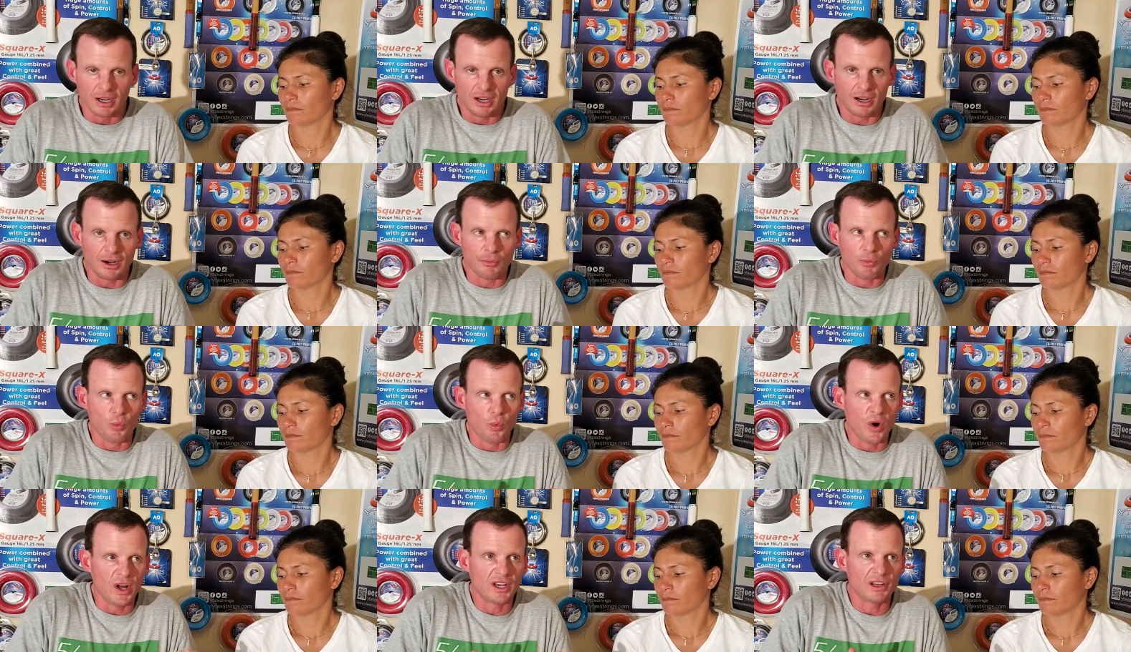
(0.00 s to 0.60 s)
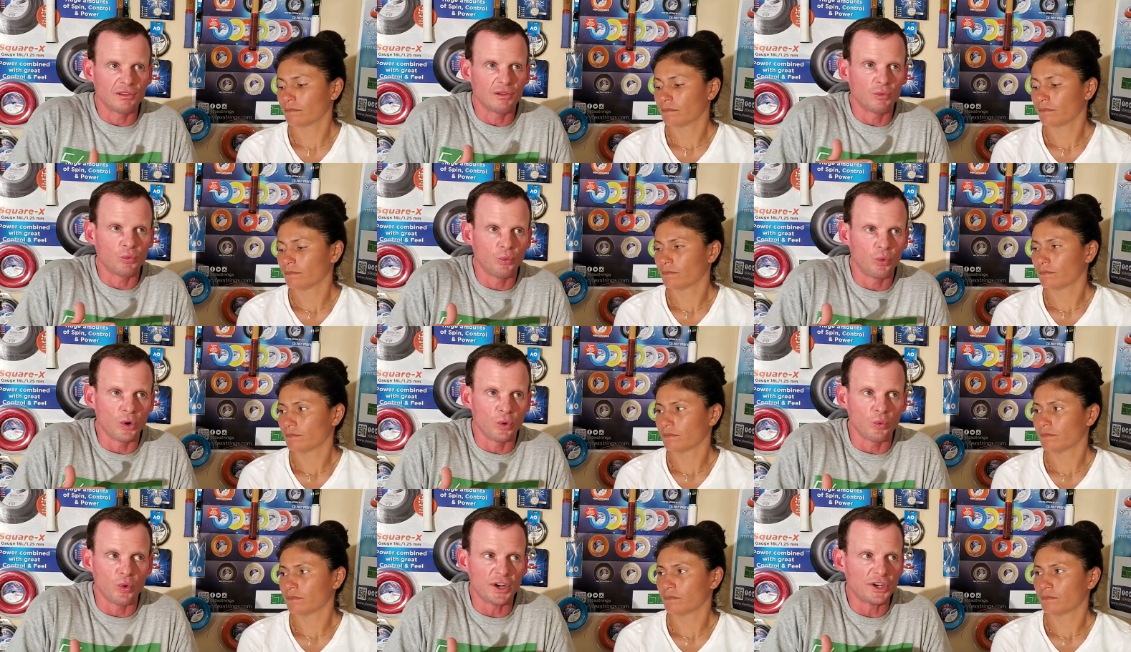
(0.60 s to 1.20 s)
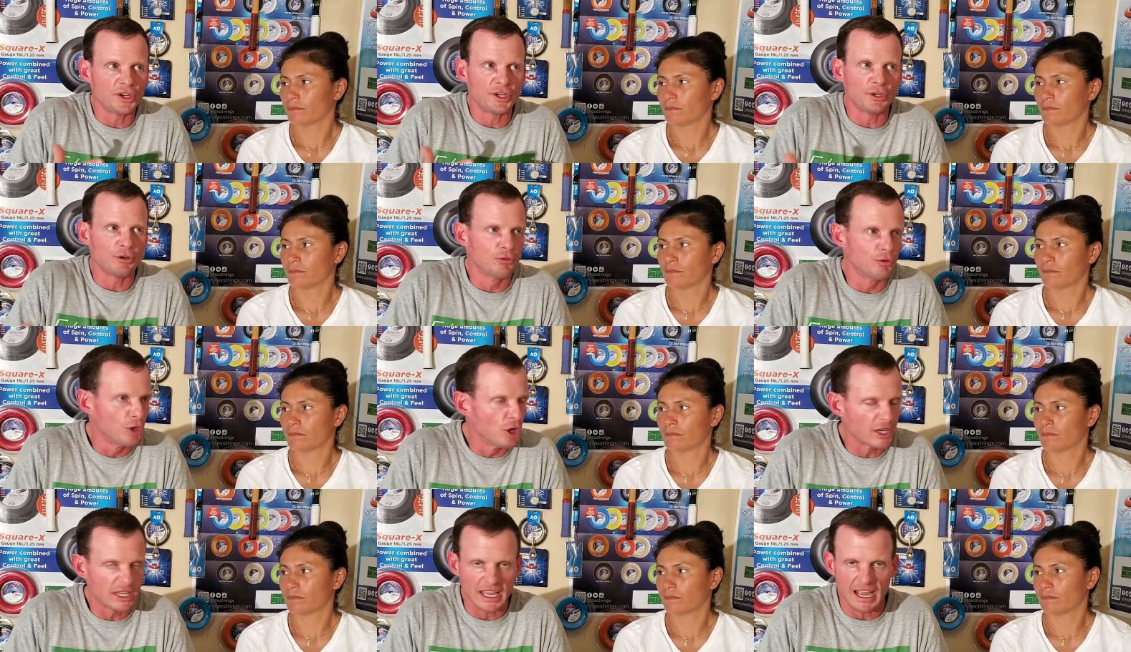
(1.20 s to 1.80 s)
Speaker 1: Um, what, what what do
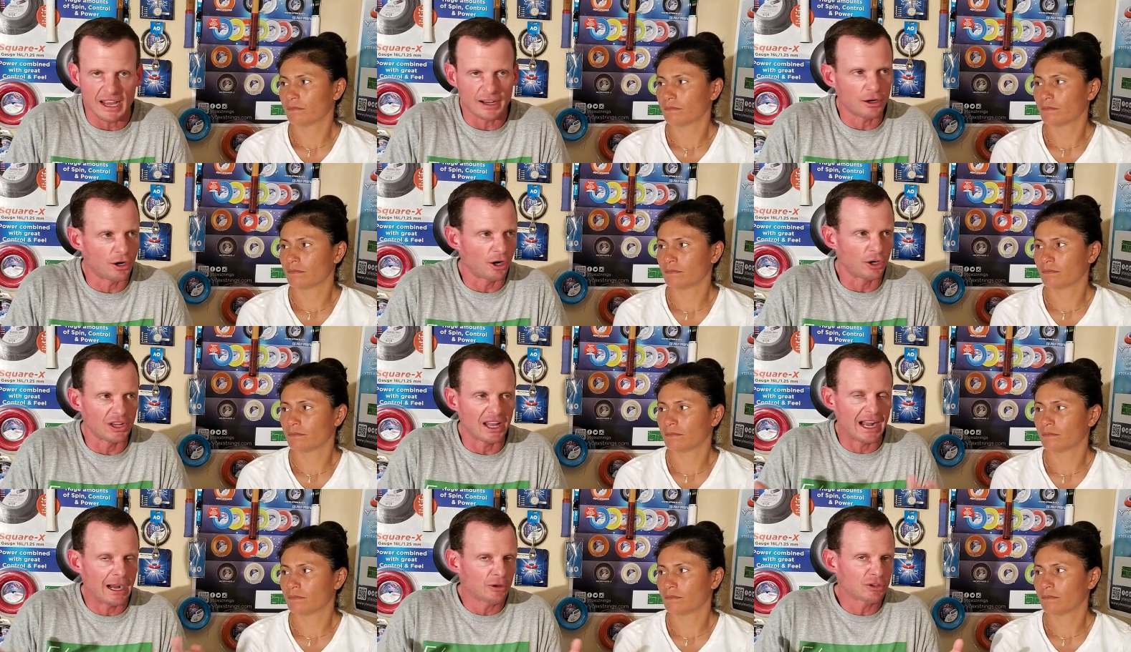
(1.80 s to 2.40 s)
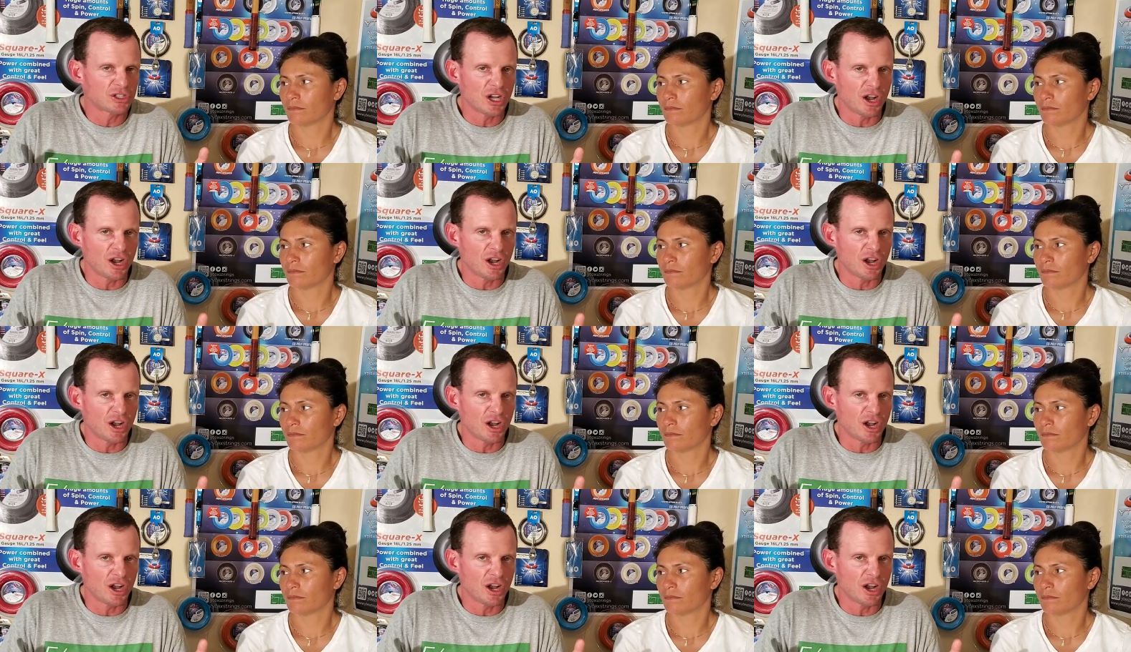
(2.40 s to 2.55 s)
you look at, Carla? How